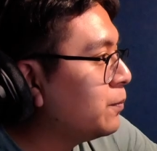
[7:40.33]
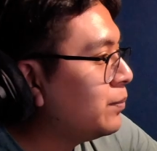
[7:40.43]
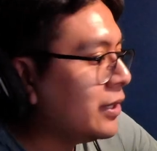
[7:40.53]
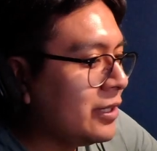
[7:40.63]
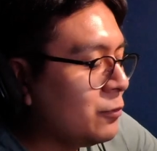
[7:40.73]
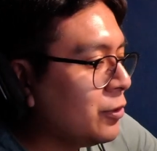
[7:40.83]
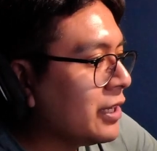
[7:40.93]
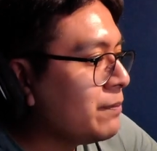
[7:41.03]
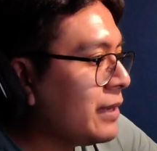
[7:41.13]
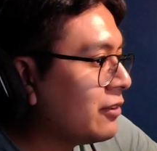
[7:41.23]
but we'll
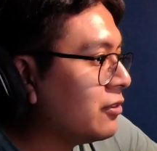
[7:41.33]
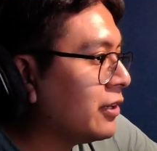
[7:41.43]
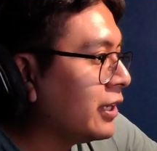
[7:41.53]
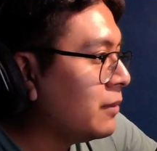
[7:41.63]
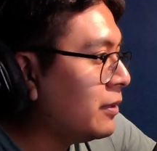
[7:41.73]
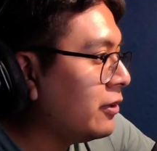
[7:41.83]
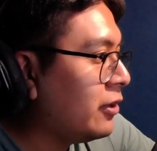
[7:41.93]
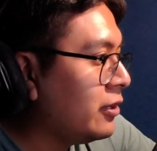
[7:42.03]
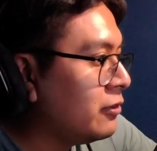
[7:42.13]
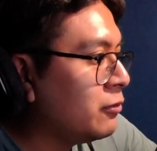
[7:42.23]
get back to talking about
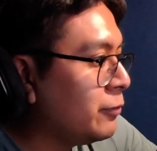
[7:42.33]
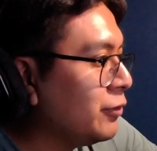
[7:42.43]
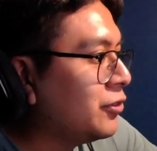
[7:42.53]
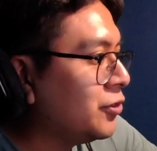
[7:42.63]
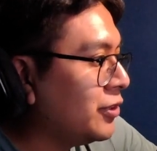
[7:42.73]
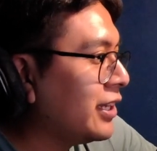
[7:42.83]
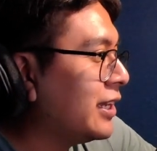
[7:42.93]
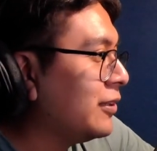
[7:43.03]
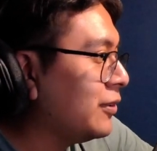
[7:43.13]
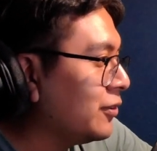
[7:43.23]
art real soon
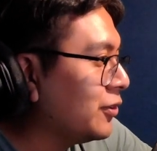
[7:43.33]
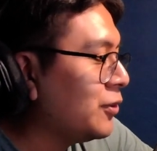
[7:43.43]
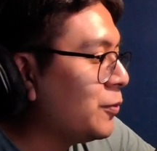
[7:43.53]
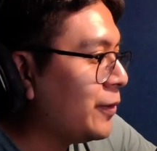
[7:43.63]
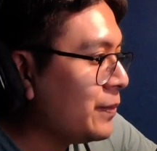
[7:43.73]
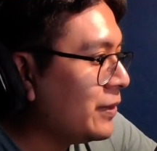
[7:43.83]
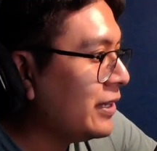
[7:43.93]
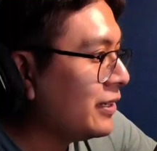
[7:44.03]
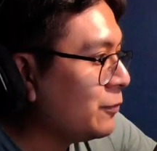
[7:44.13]
again. So don't worry about it.